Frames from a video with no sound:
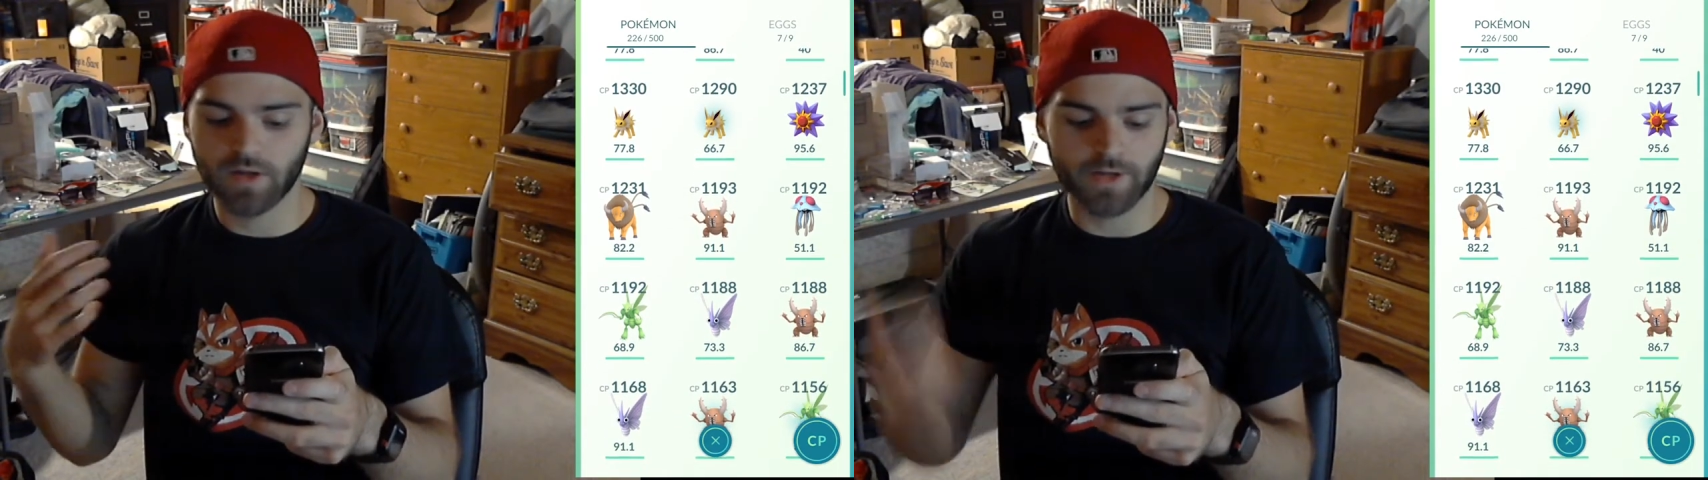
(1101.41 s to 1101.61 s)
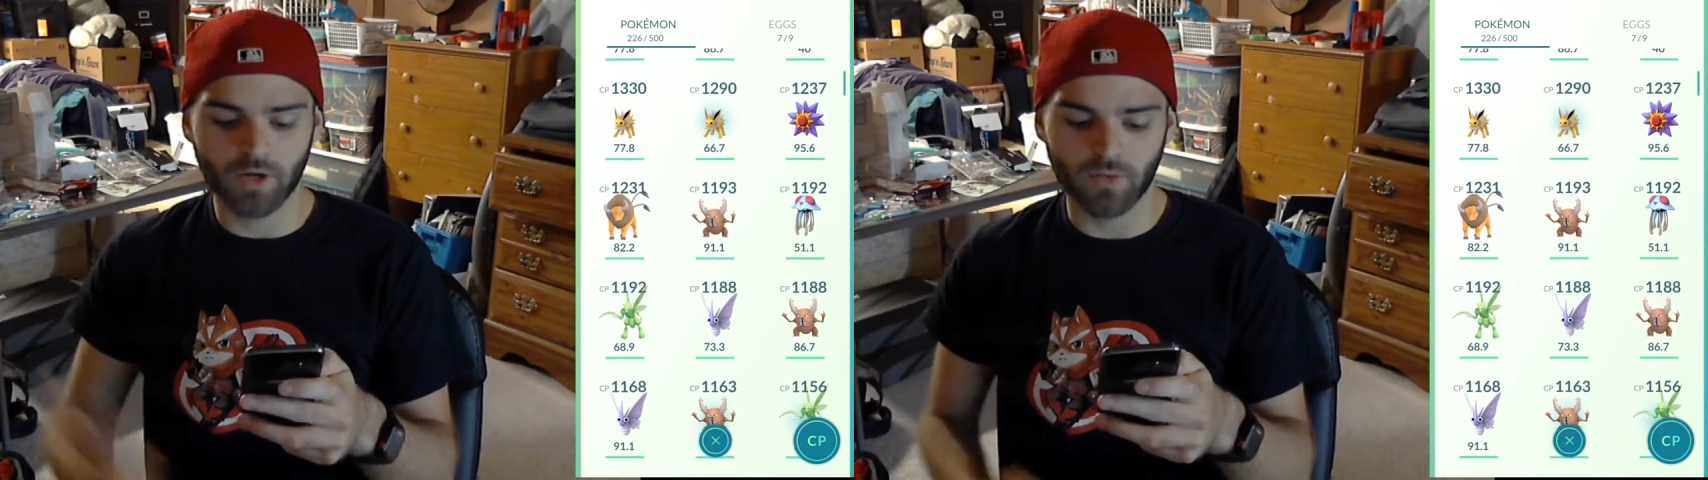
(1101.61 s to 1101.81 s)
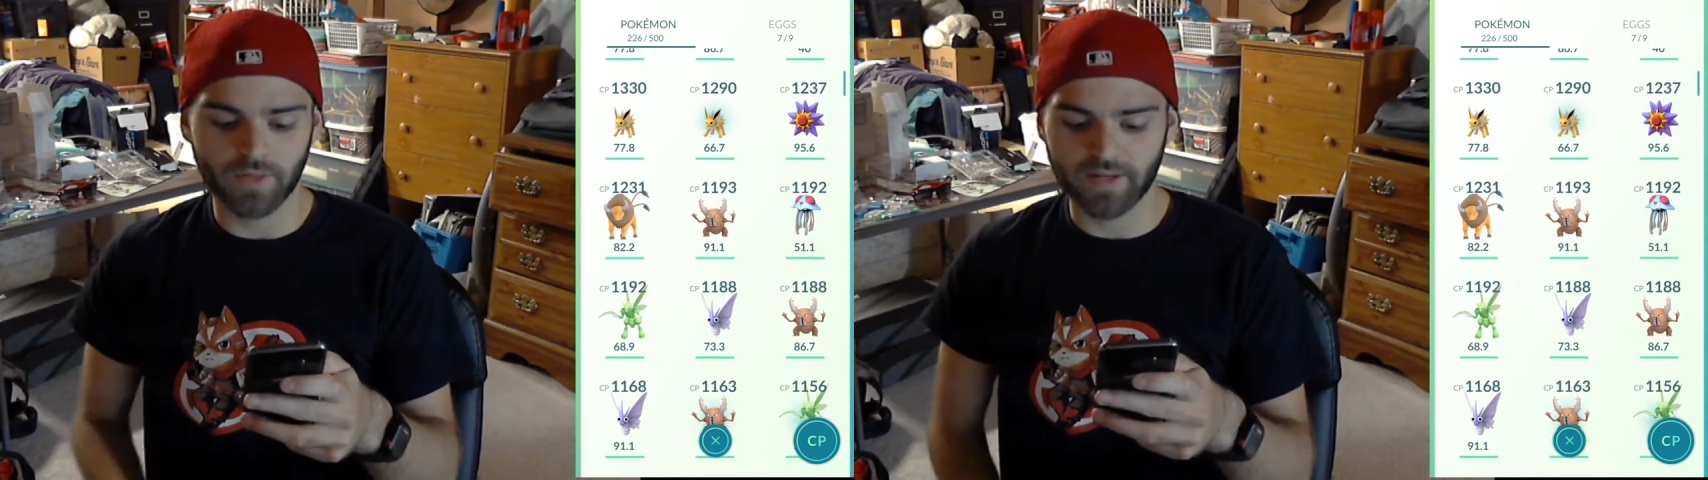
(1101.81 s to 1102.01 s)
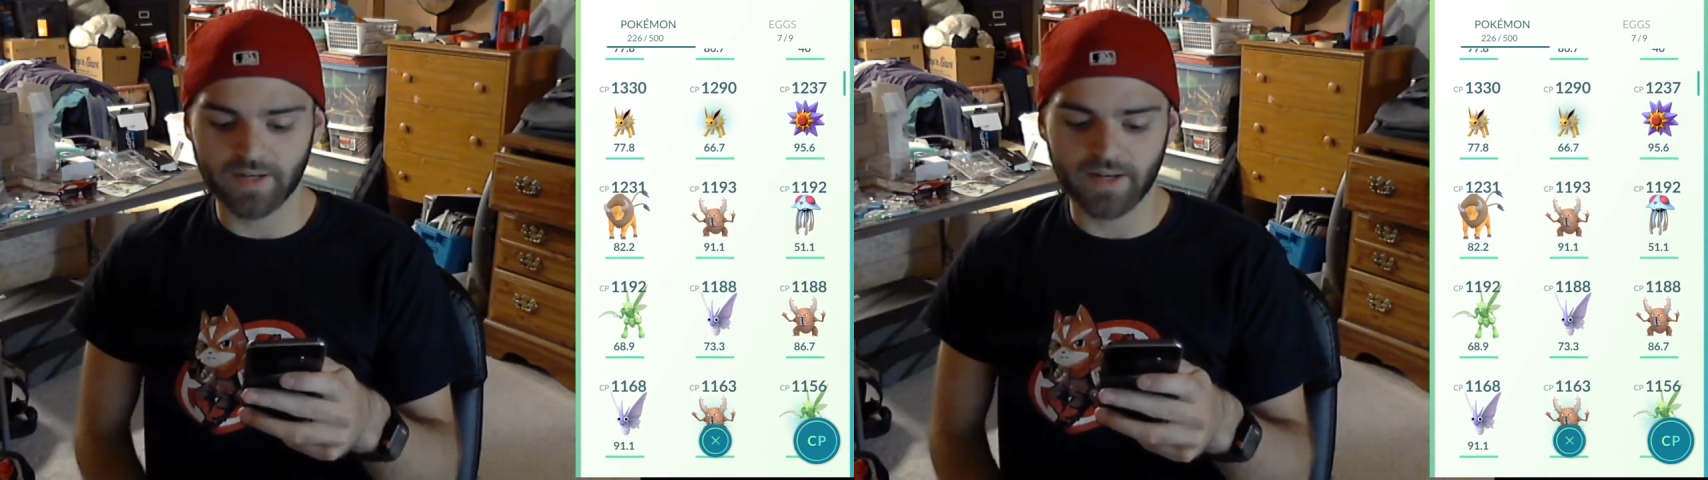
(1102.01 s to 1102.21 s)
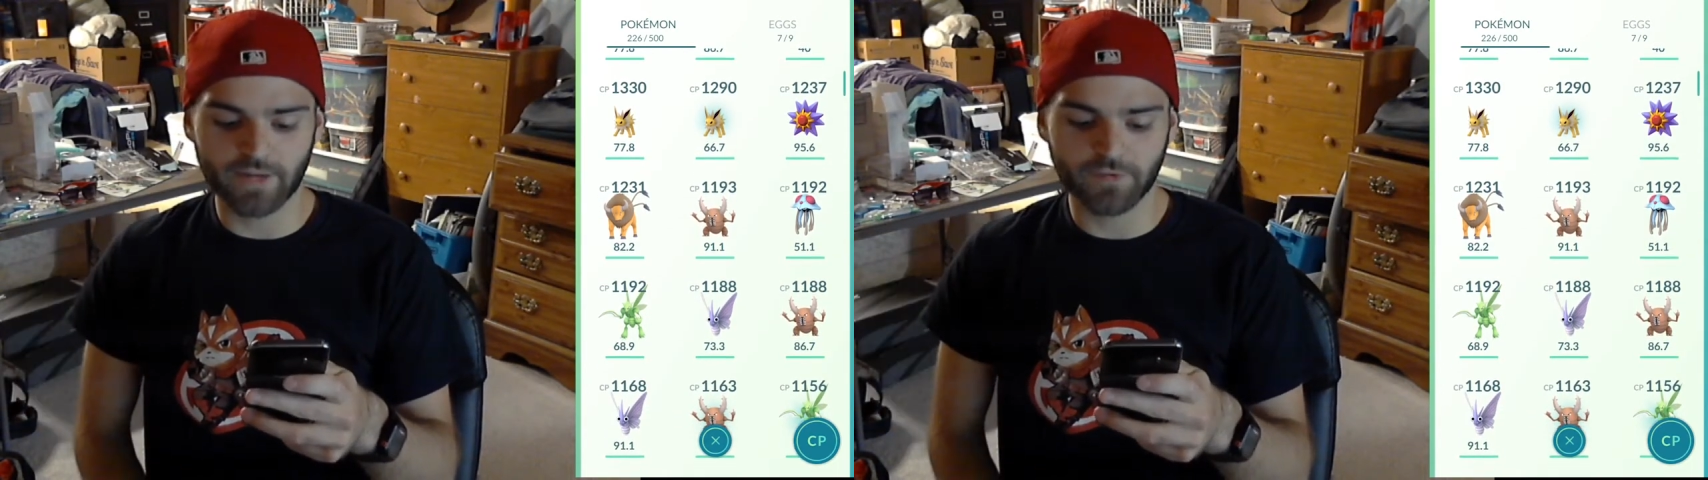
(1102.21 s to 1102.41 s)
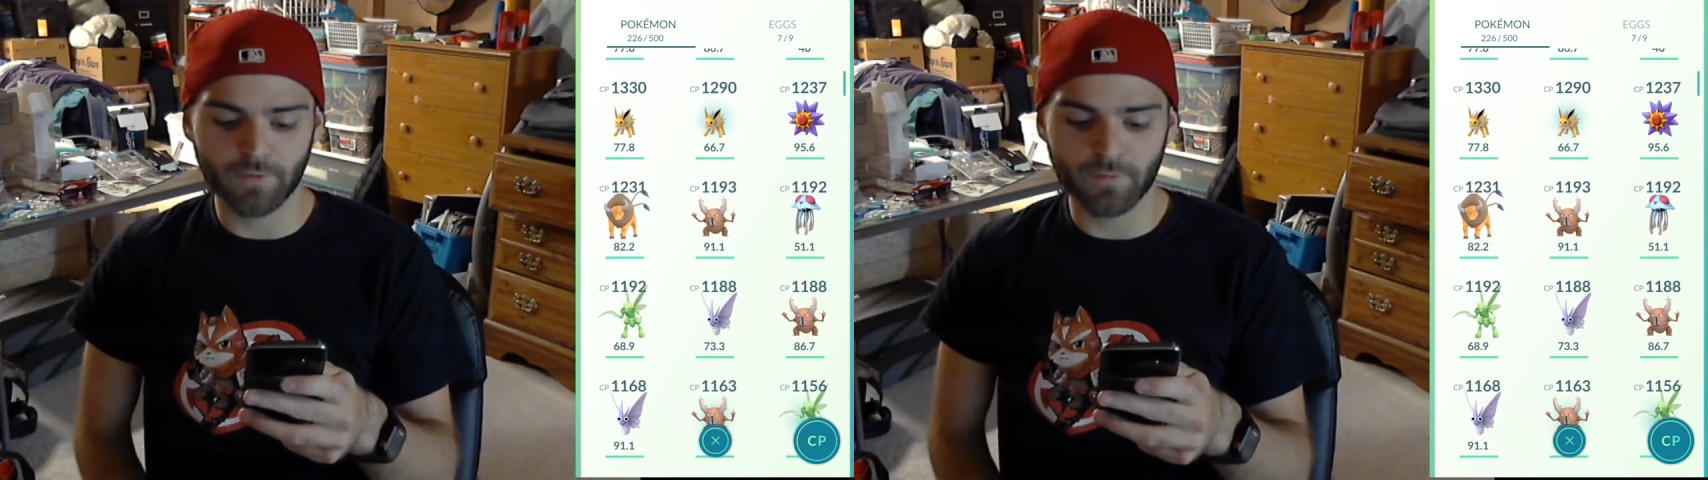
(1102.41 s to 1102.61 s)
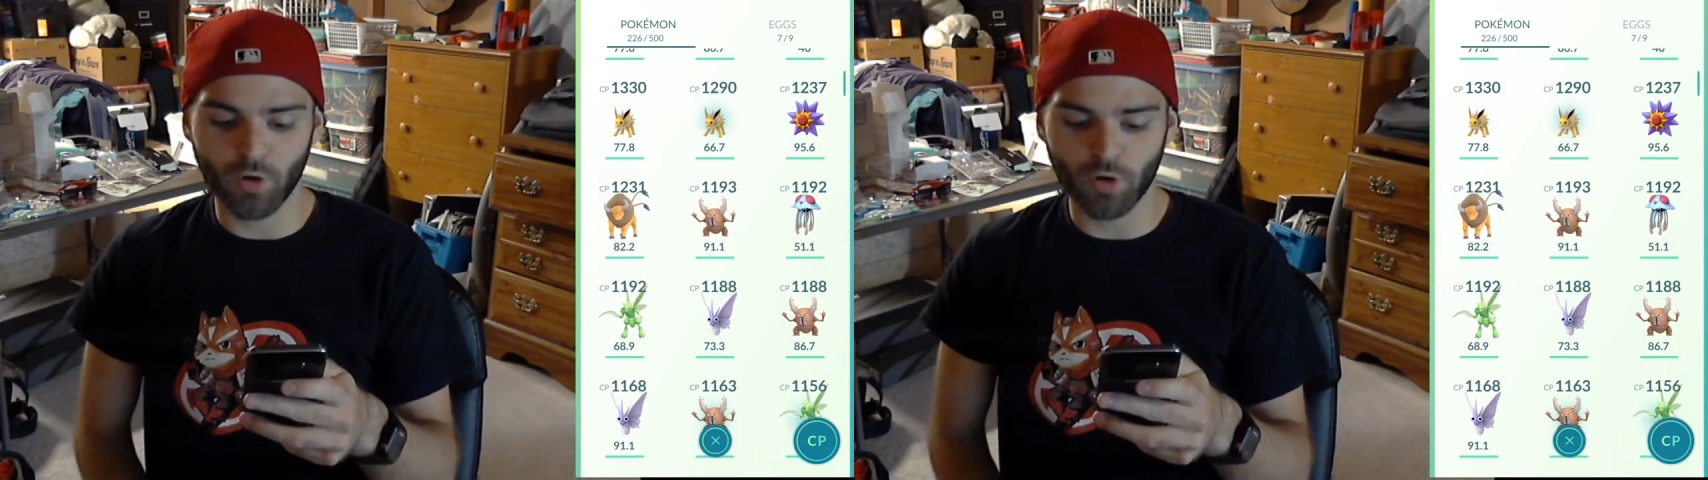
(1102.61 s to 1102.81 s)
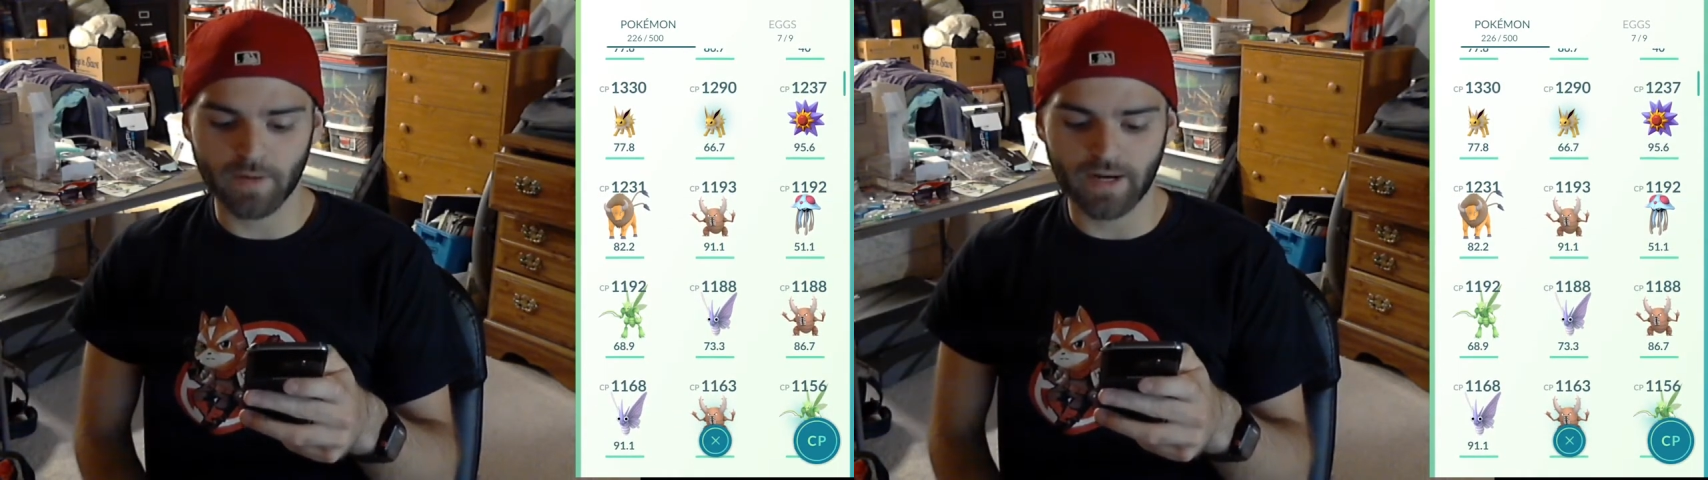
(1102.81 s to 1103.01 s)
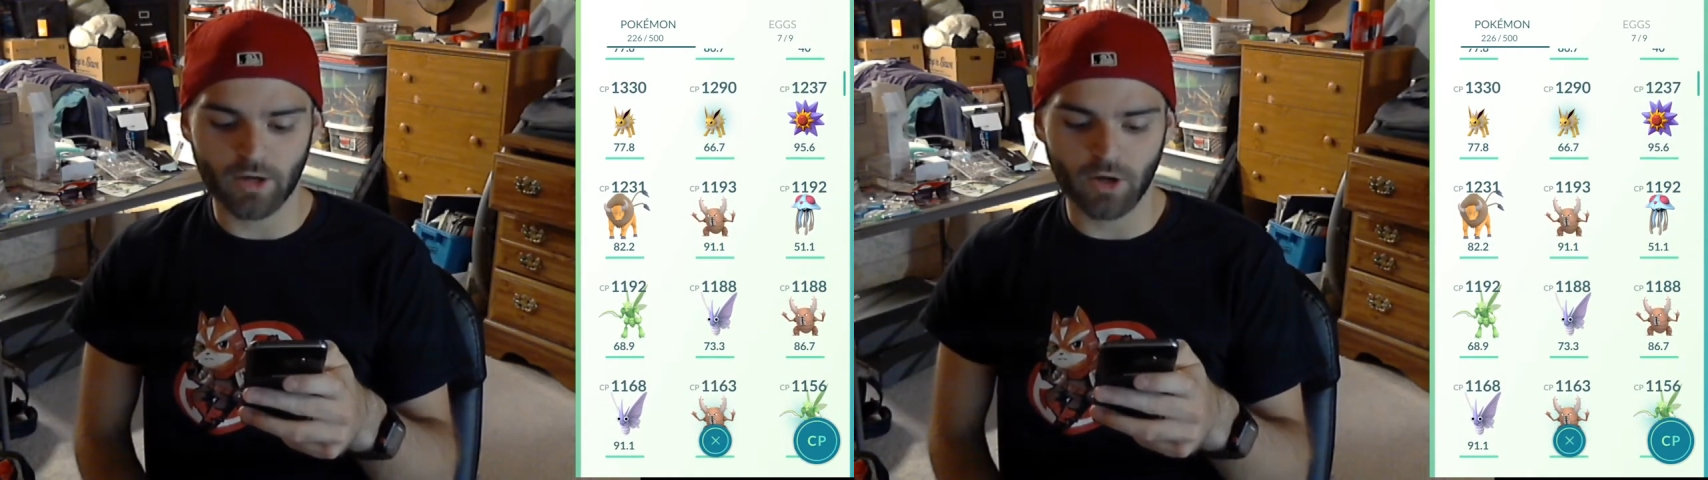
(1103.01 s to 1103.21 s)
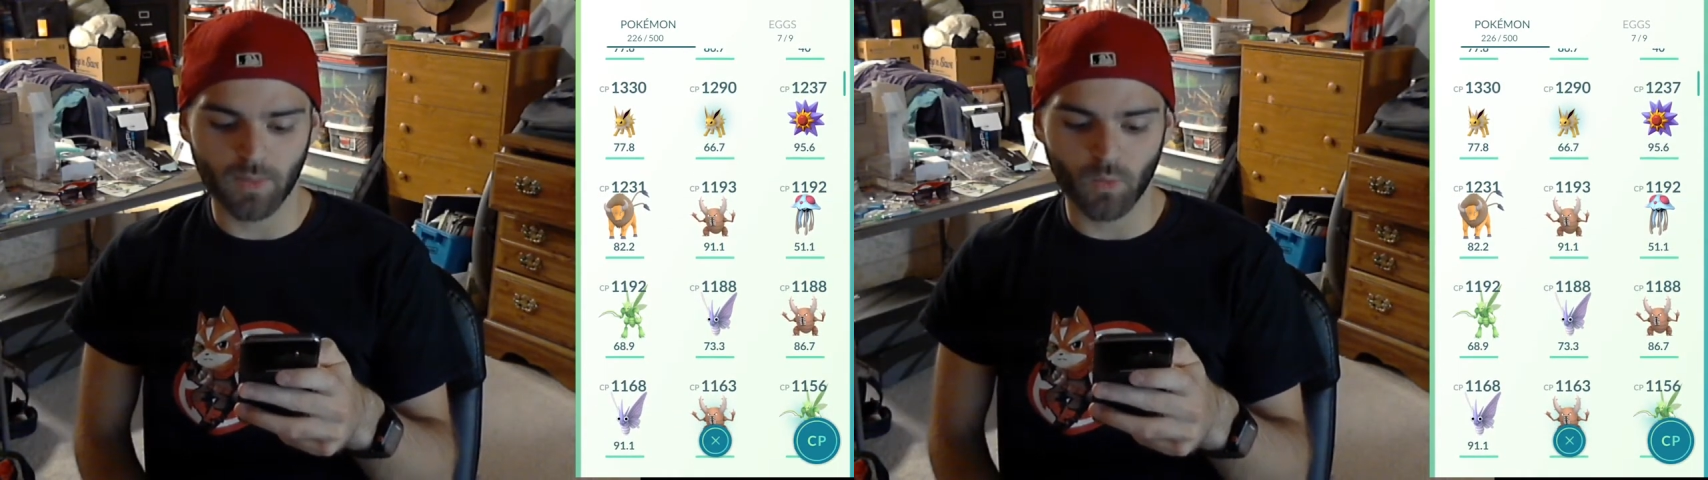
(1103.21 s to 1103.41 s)
you know, the next few Pokemon
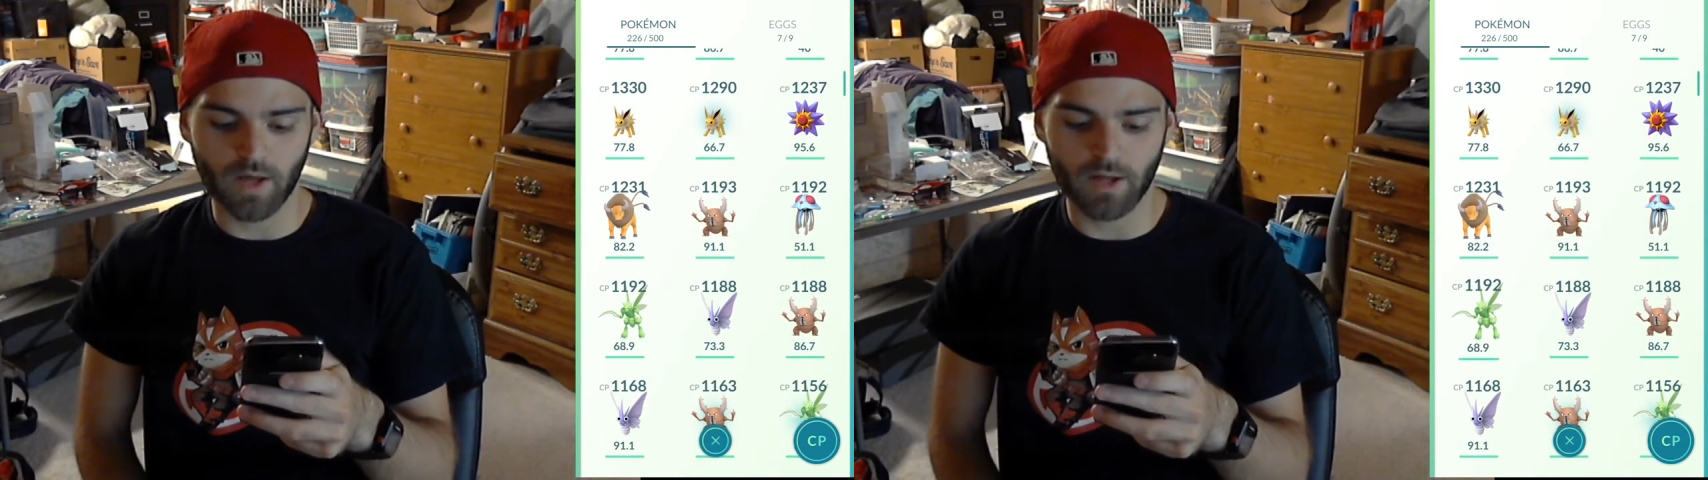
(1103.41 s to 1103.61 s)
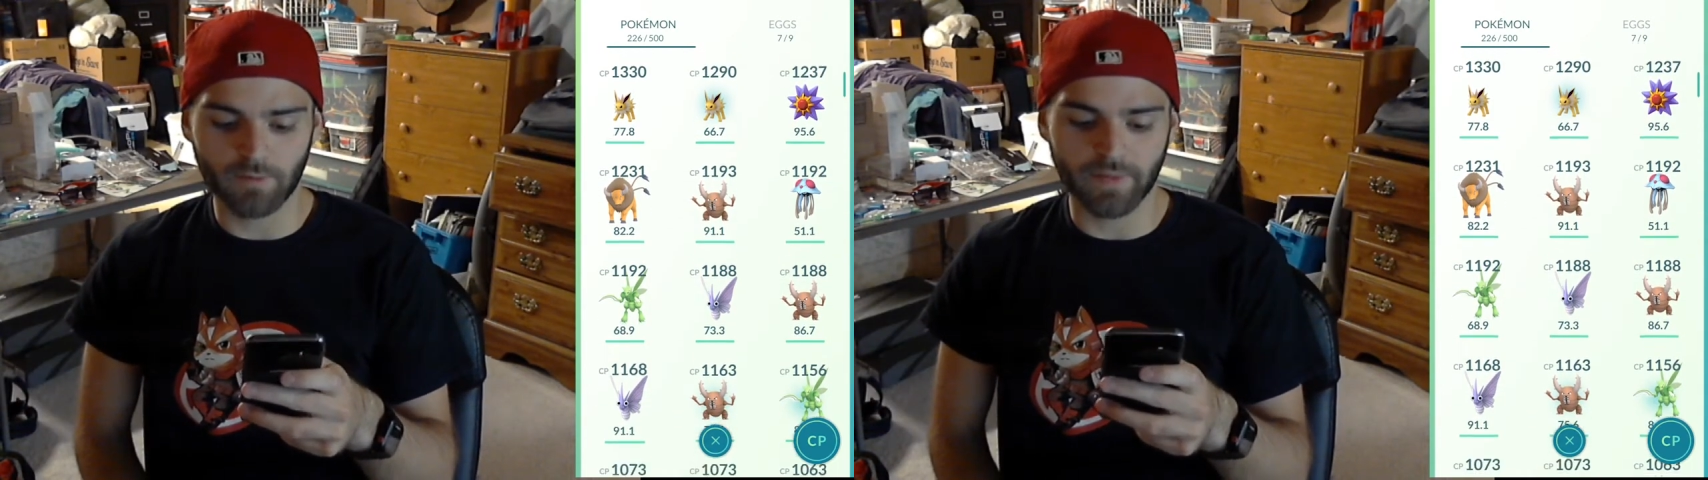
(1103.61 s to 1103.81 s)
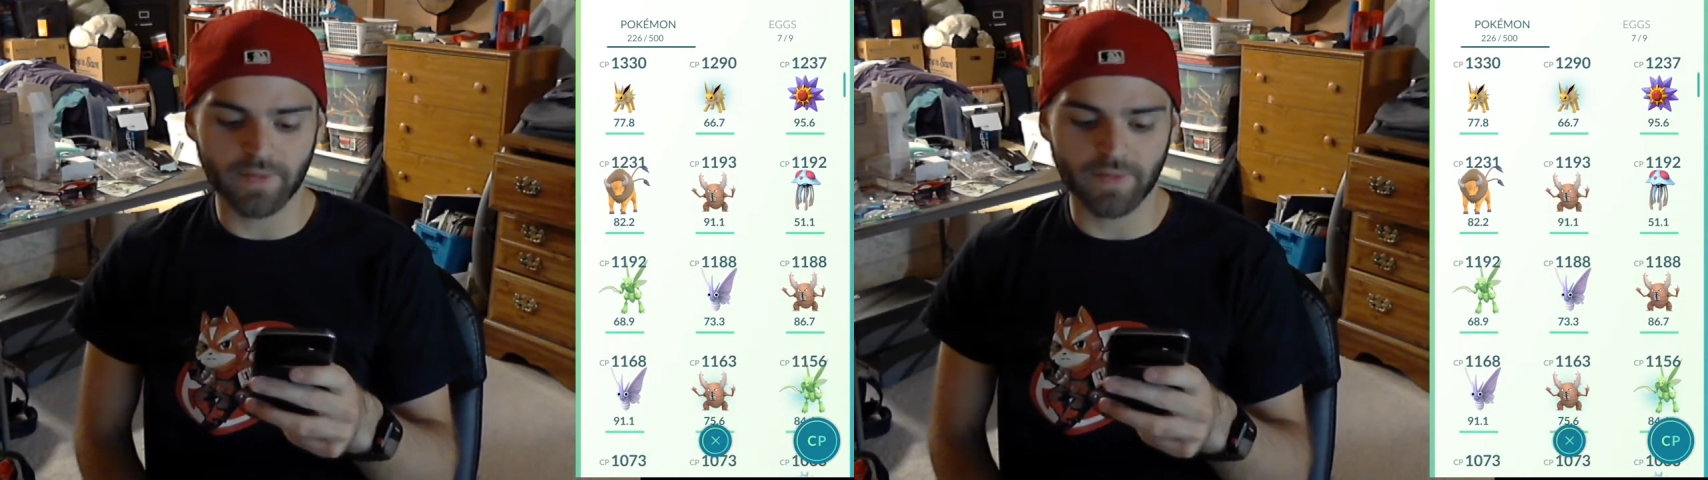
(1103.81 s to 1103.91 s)
I caught in the wild,